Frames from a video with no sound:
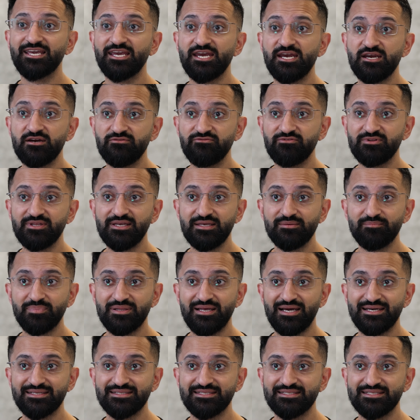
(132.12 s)
carefully
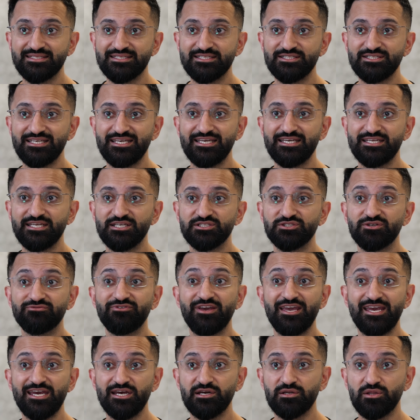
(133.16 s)
implanted into areas of
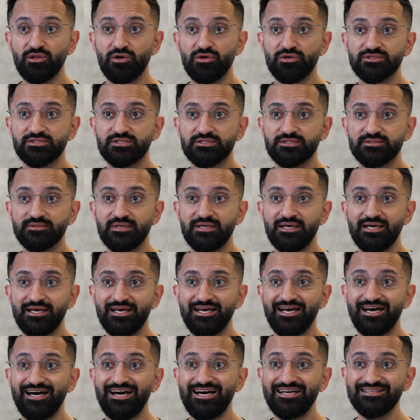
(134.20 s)
hair loss.
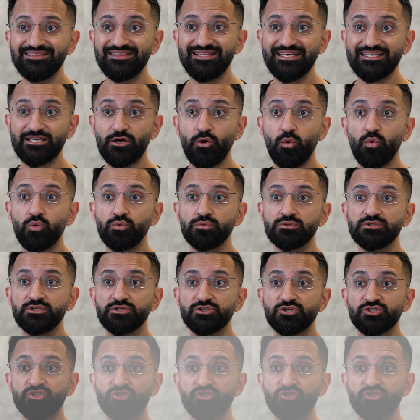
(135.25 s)
Unlike older